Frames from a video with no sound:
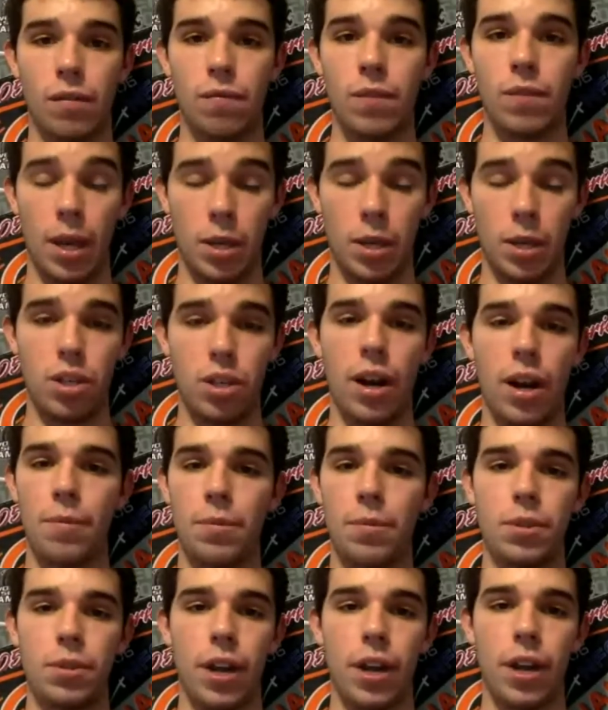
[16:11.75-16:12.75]
next year
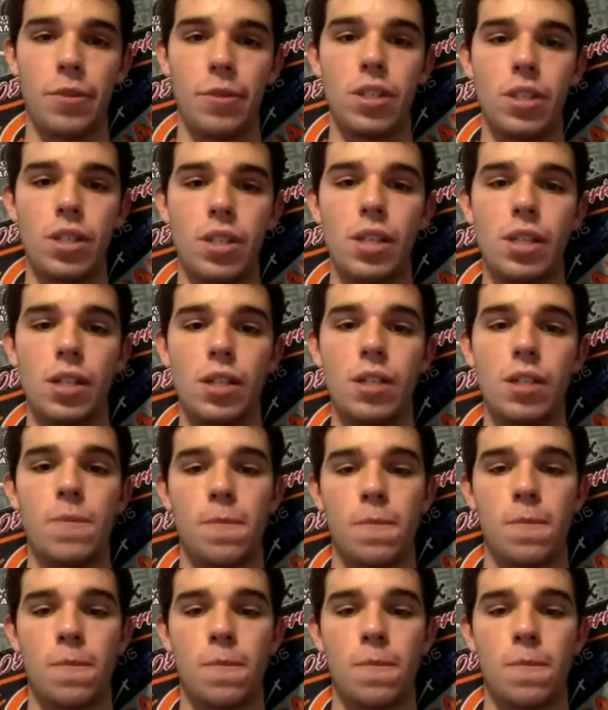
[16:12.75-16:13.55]
after the season.